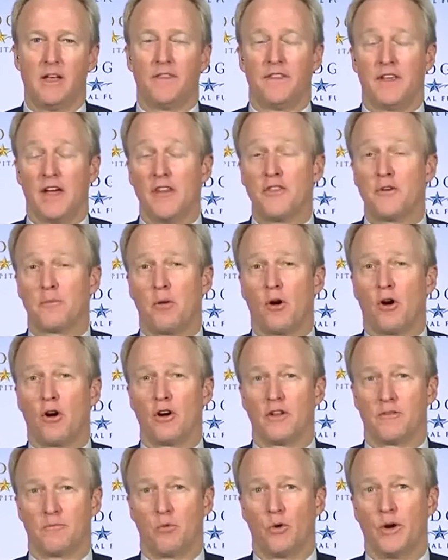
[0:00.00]
The other
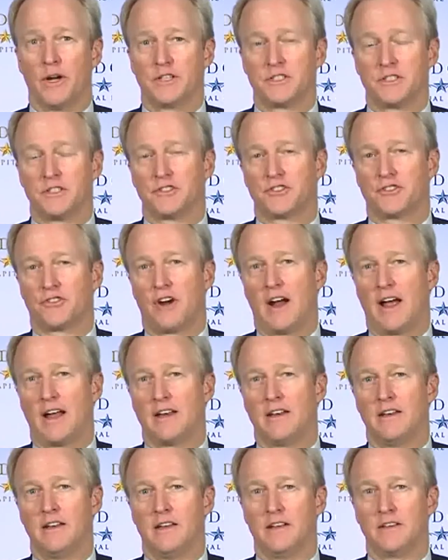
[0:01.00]
part of Briggs and
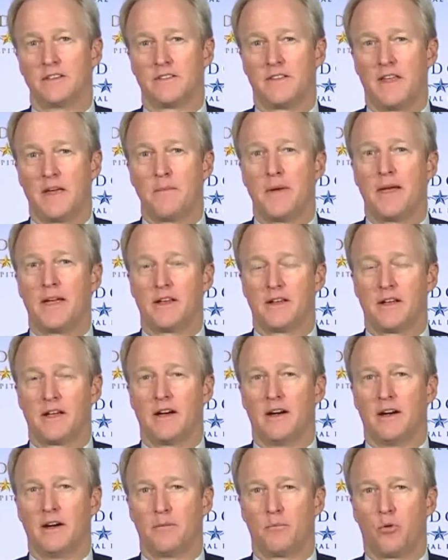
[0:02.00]
Stratton is they make
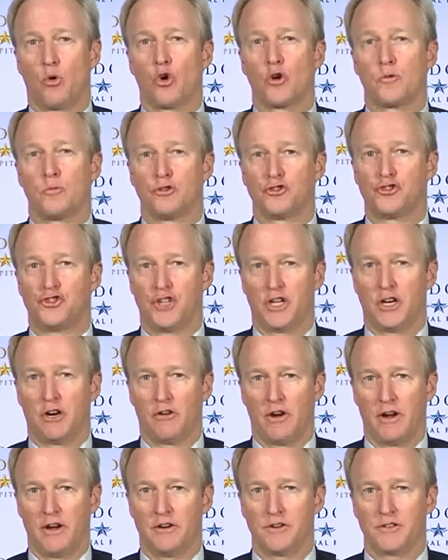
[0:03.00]
portable
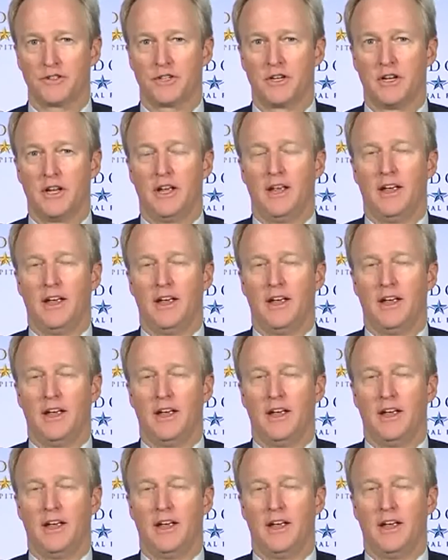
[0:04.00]
generators.